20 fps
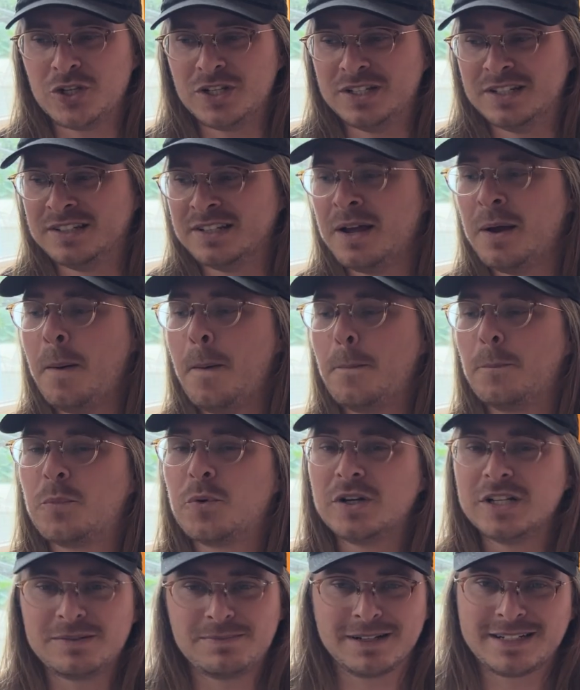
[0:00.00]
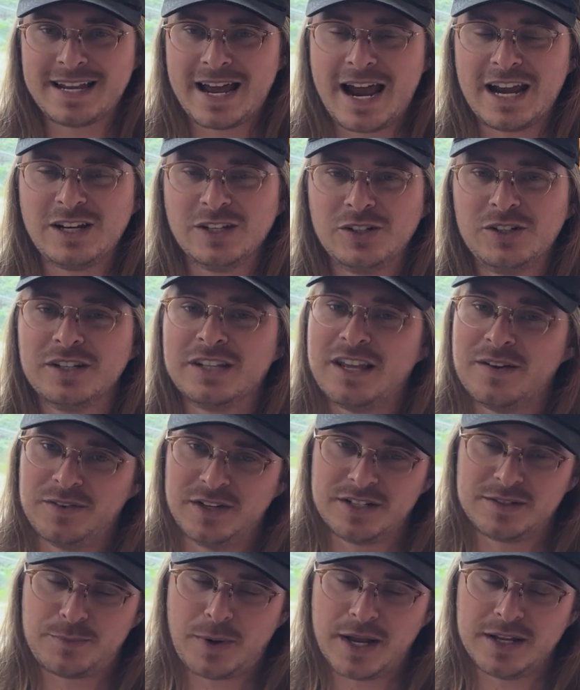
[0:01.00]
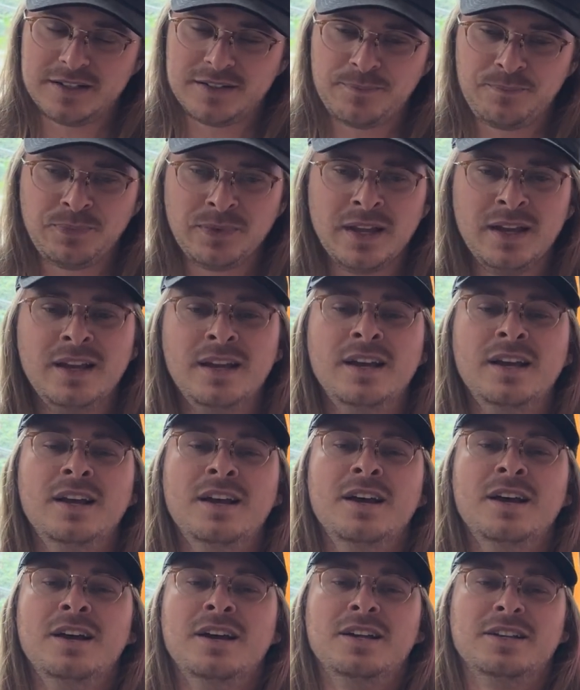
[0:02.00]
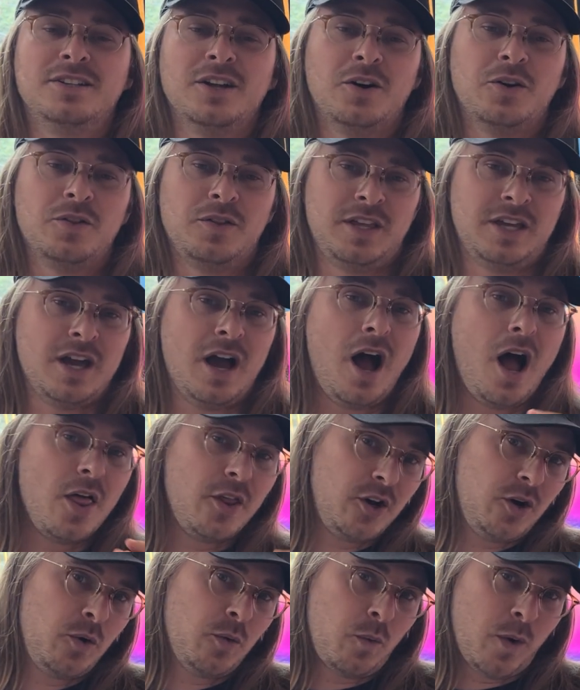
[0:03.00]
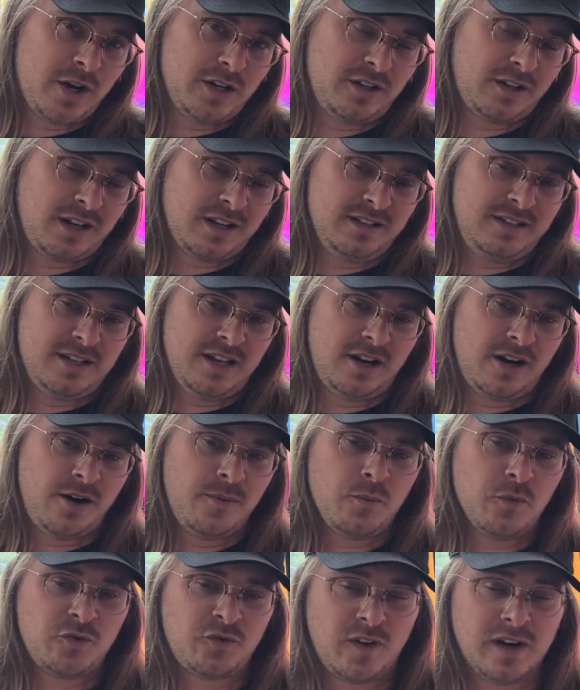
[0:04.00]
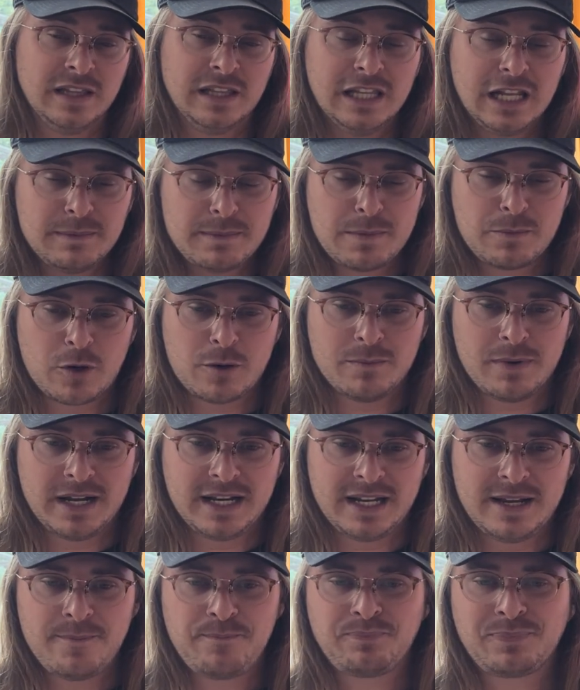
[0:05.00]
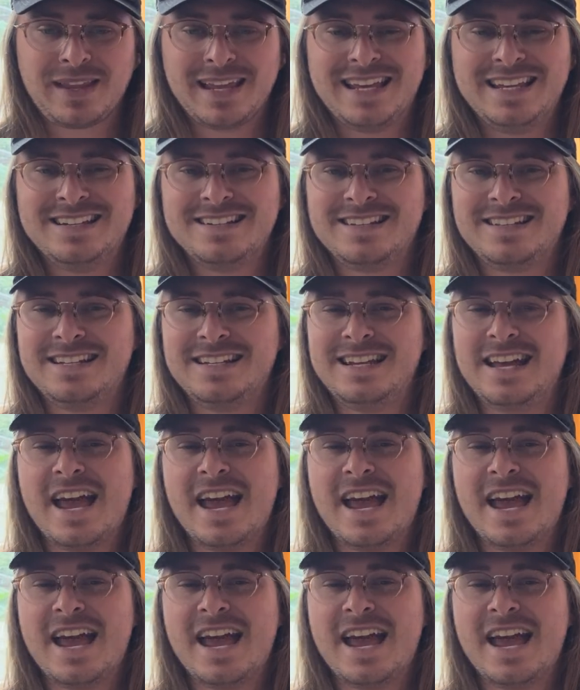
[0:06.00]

is pretty spectacular given its price. So the other one to consider, which for a little bit more money, is the